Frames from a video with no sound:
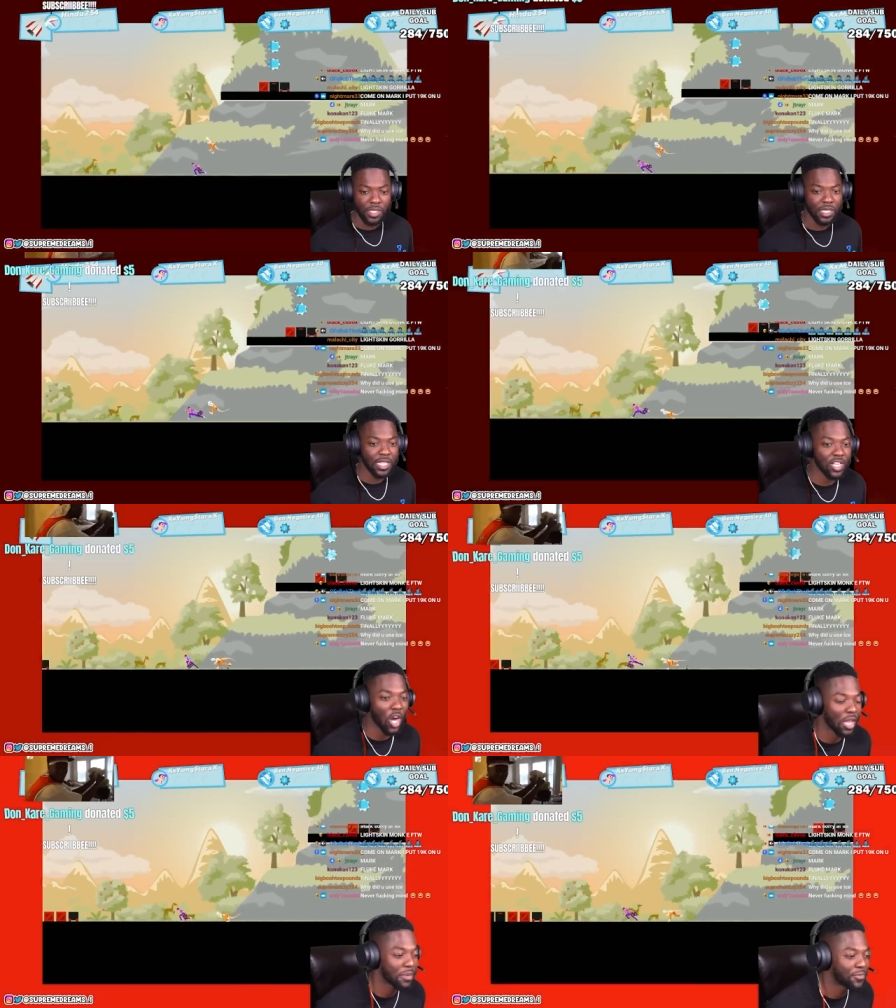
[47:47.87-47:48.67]
on. They
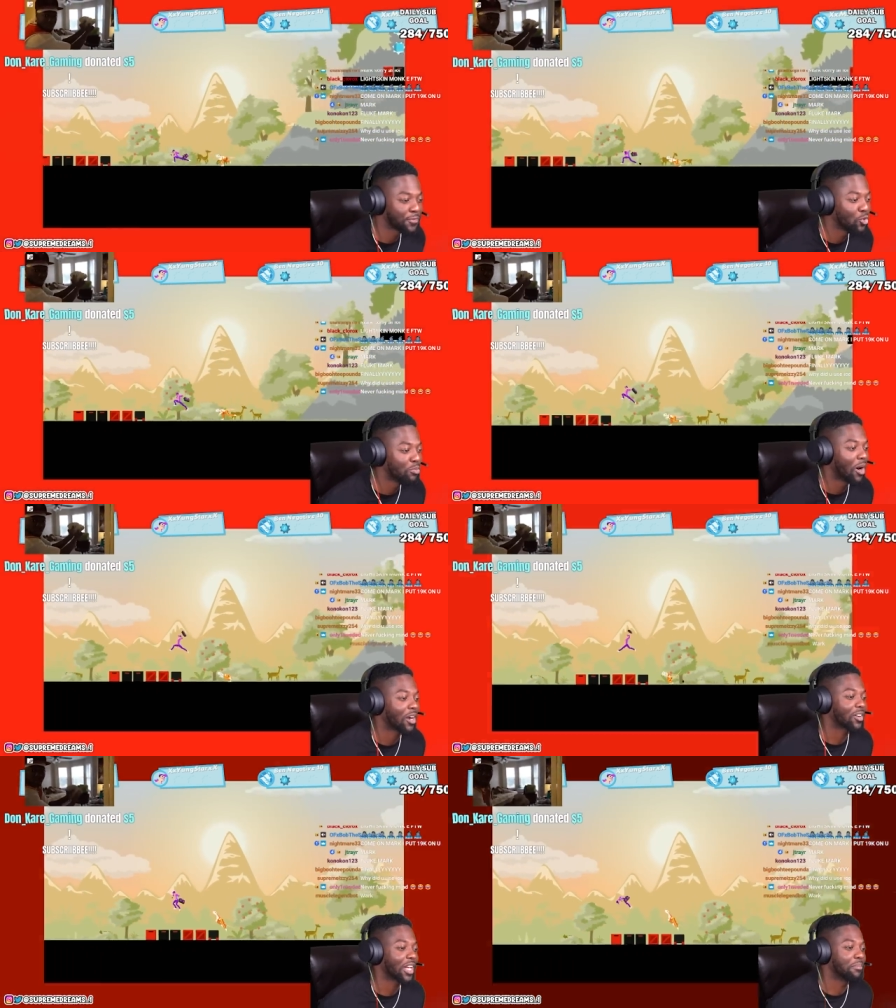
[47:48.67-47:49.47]
calling me Fluke
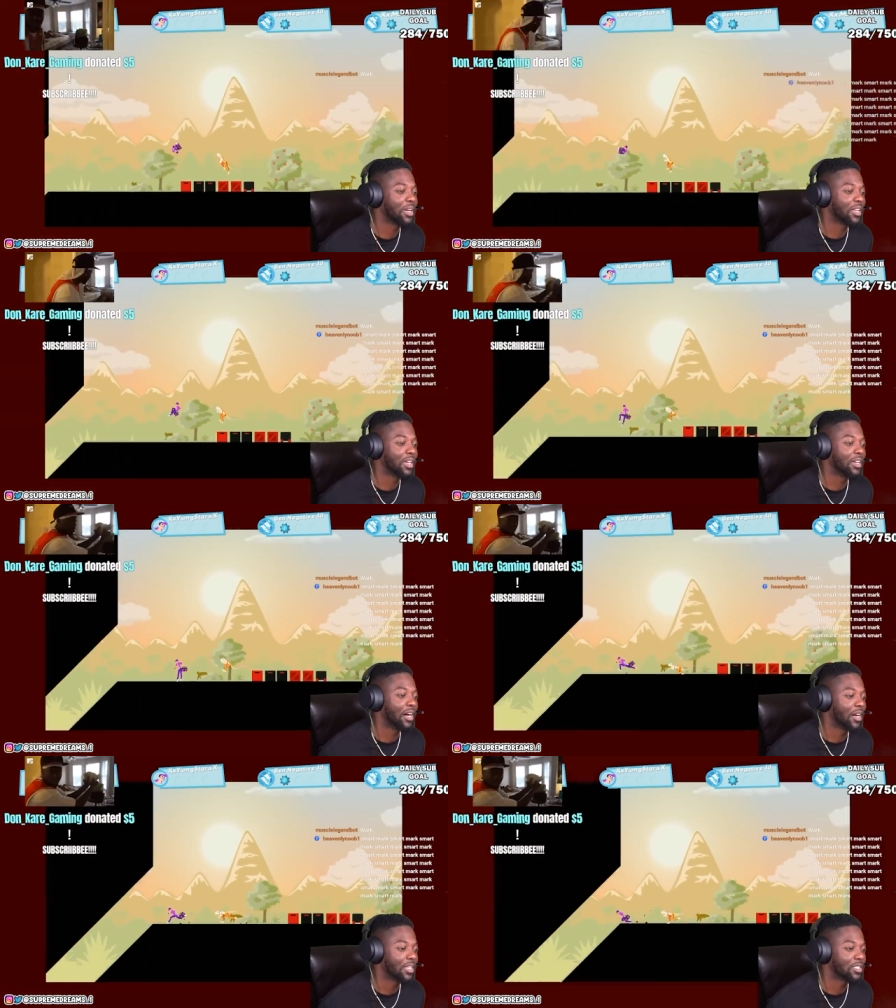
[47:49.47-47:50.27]
Mark. Okay, better yet.
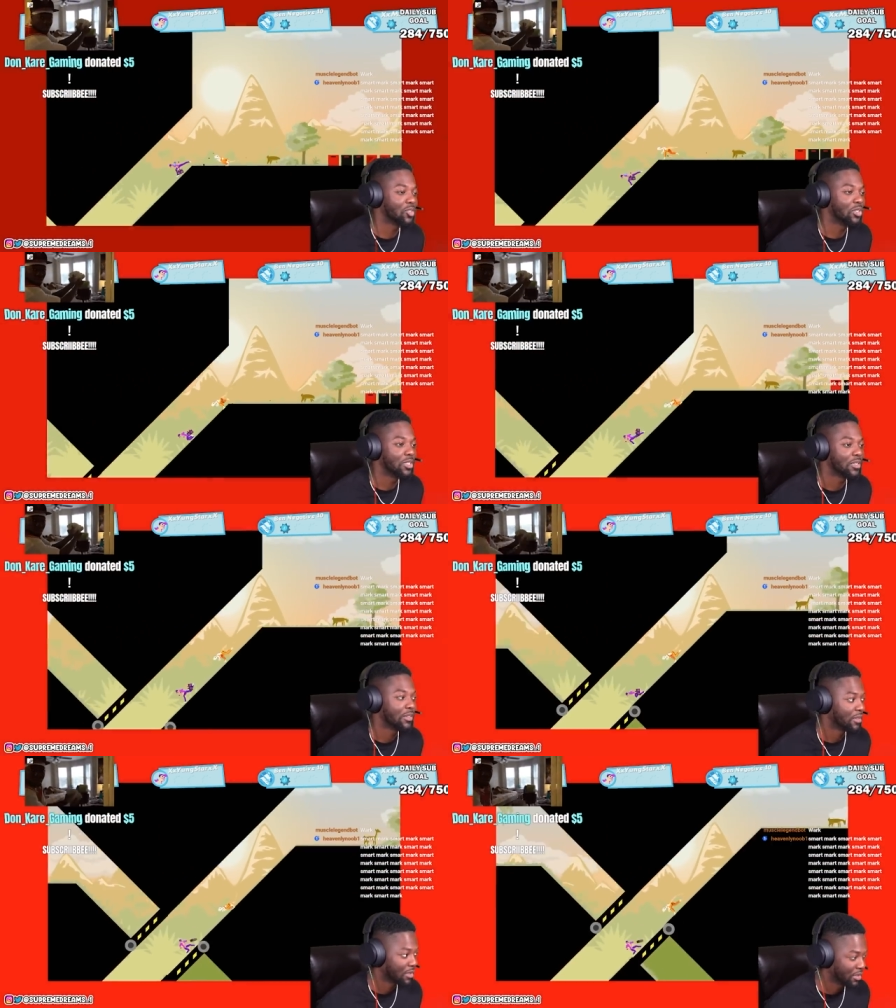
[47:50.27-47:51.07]
All right, let's do
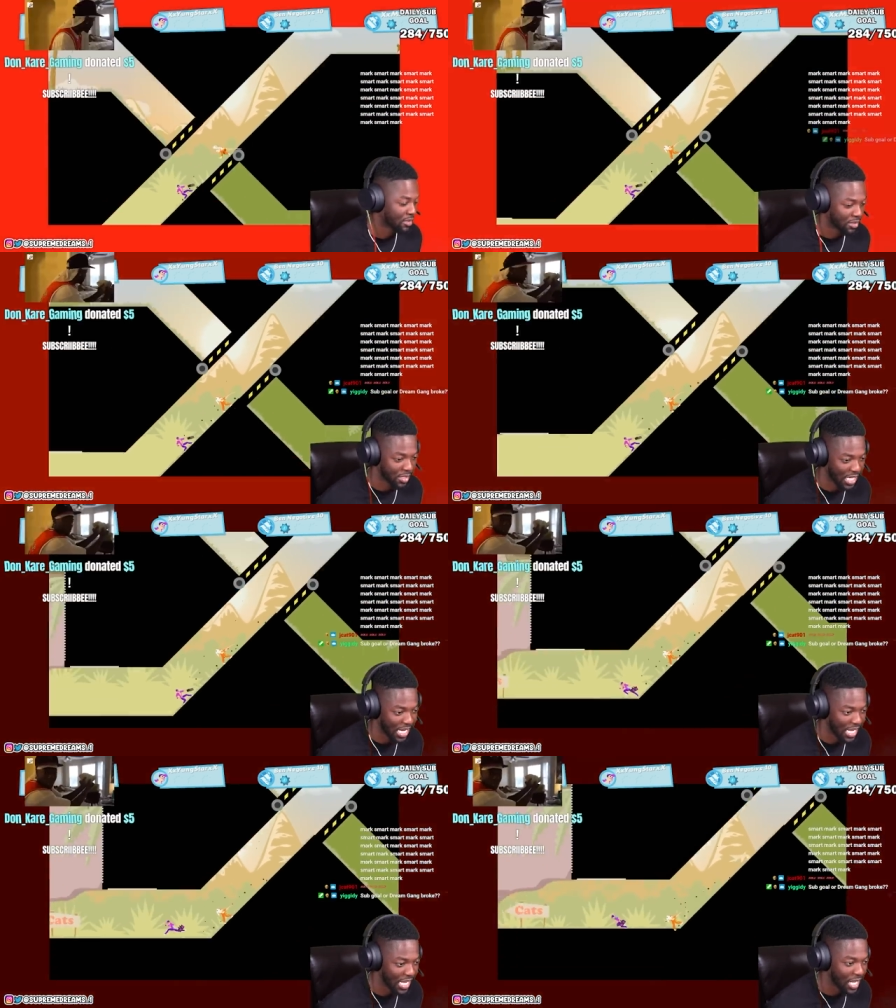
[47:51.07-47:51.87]

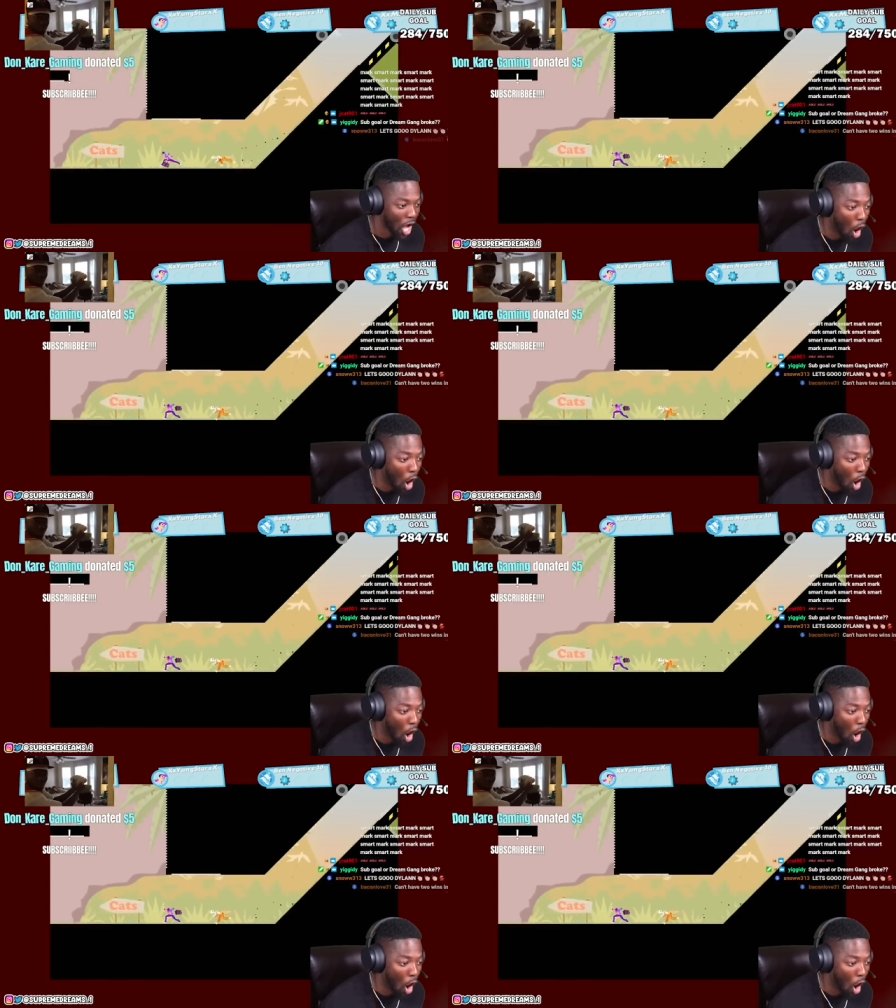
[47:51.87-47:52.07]
it.